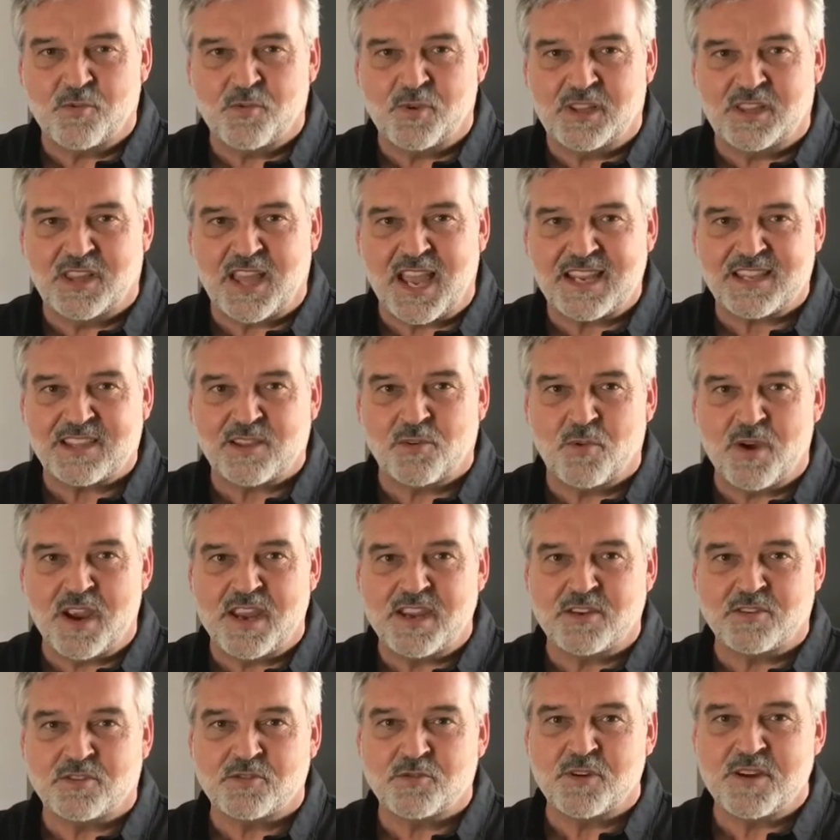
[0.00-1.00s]
We like the way
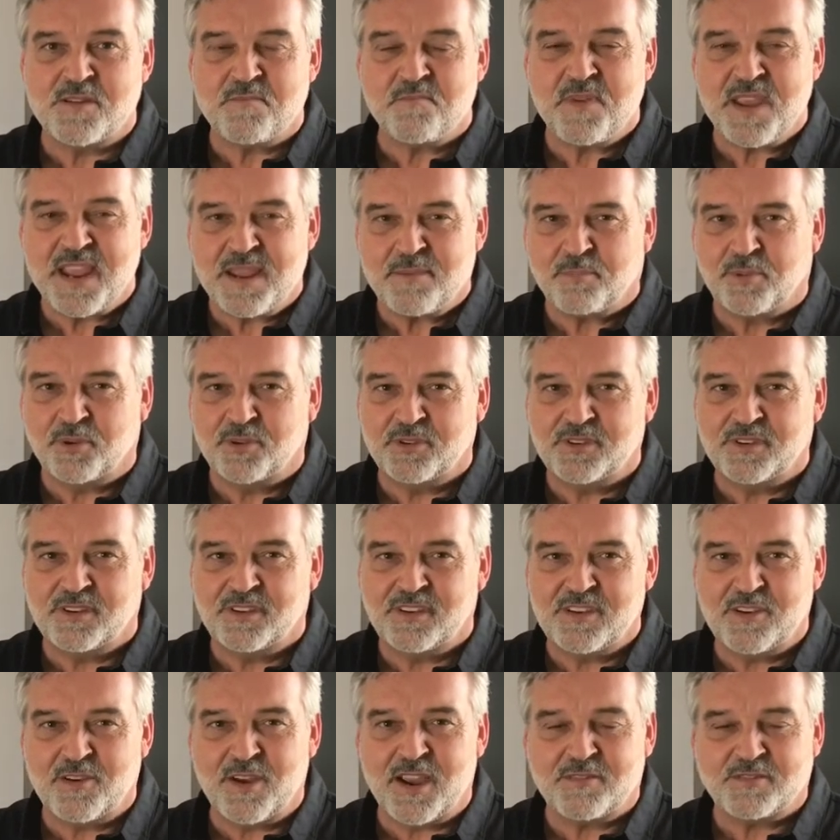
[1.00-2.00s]
you treat people.
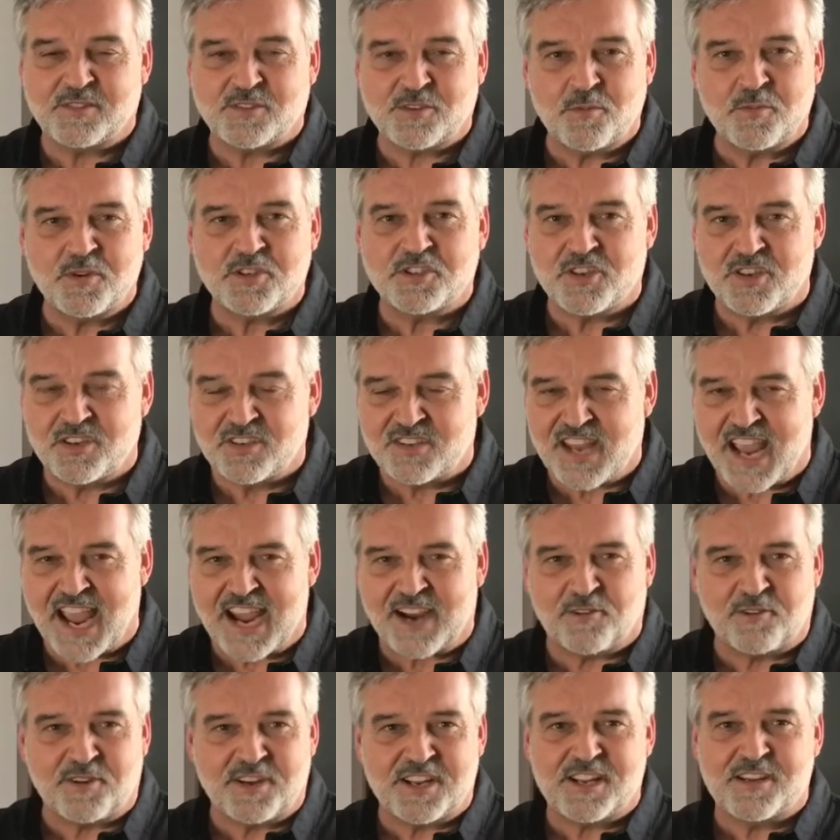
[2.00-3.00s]
You have so much
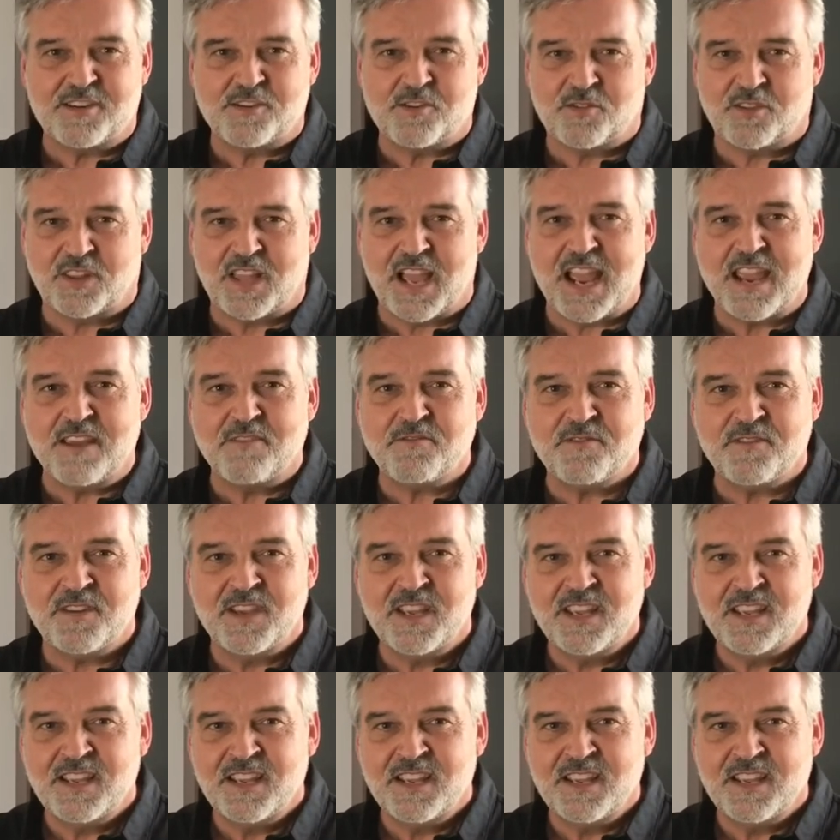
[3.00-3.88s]
integrity in your life.